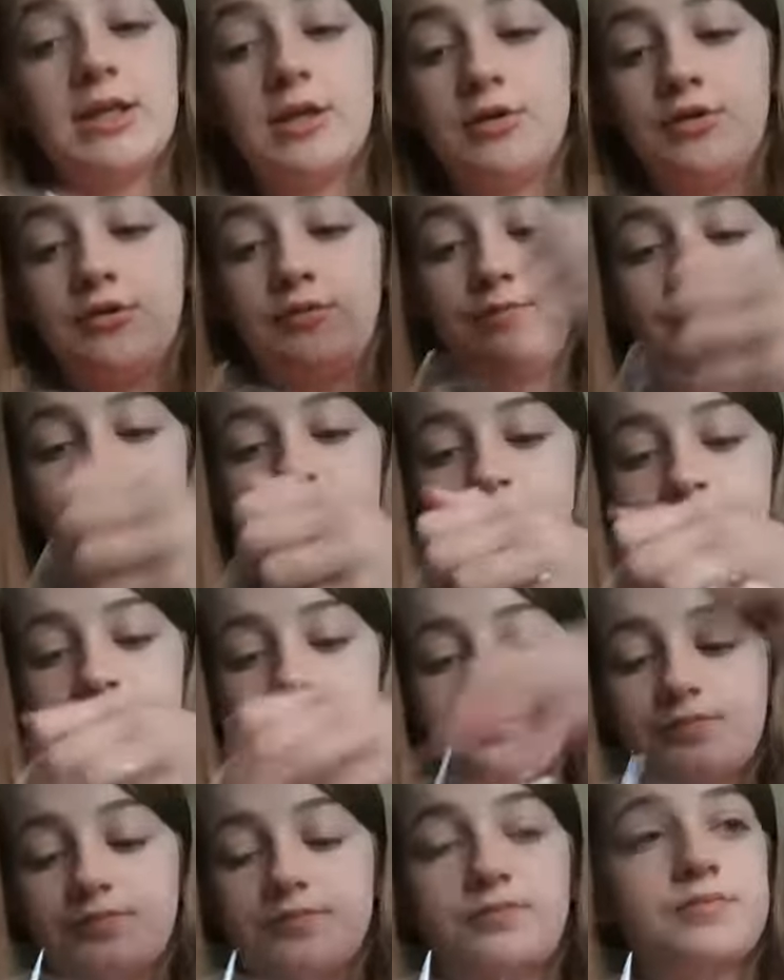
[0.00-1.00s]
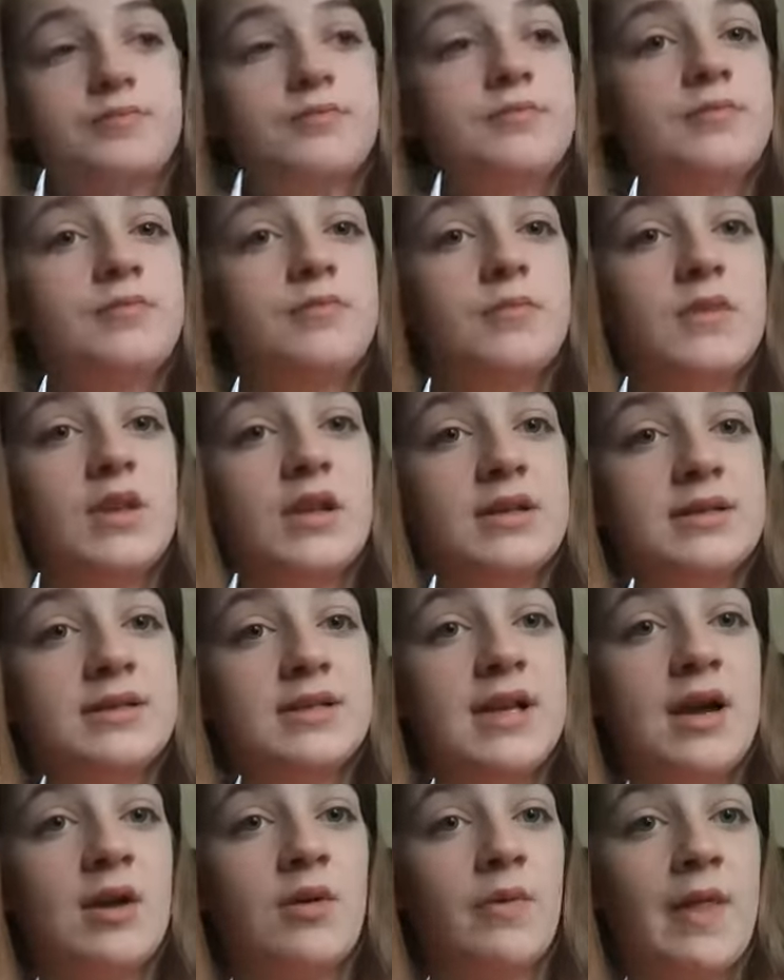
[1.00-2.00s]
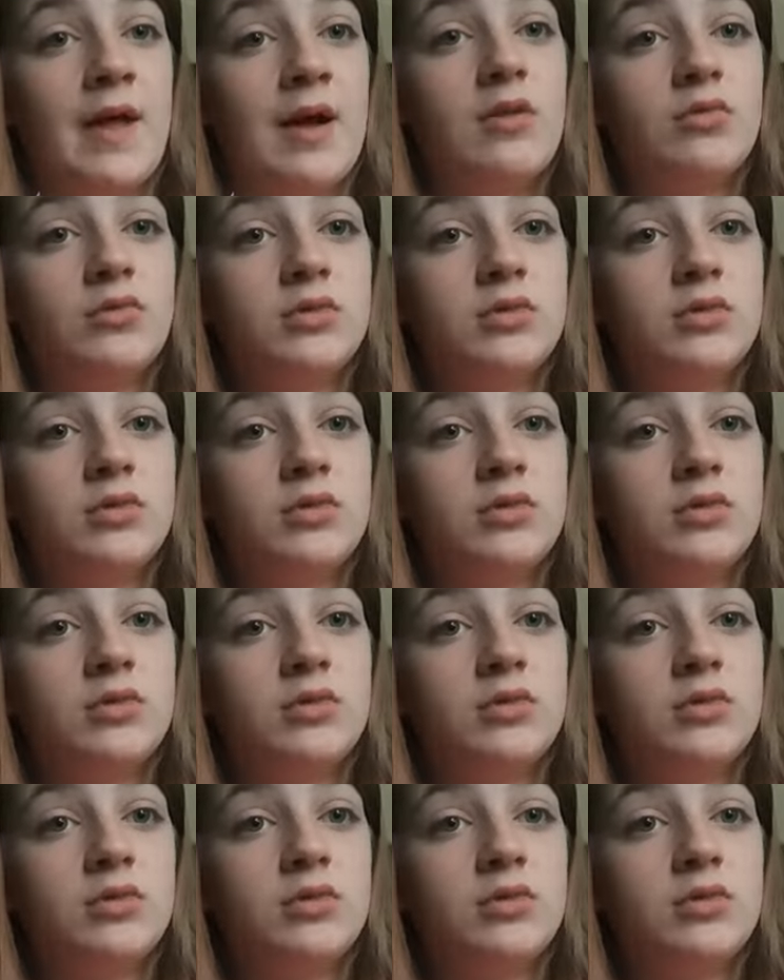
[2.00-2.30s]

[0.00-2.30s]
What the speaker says: I'm going to see how that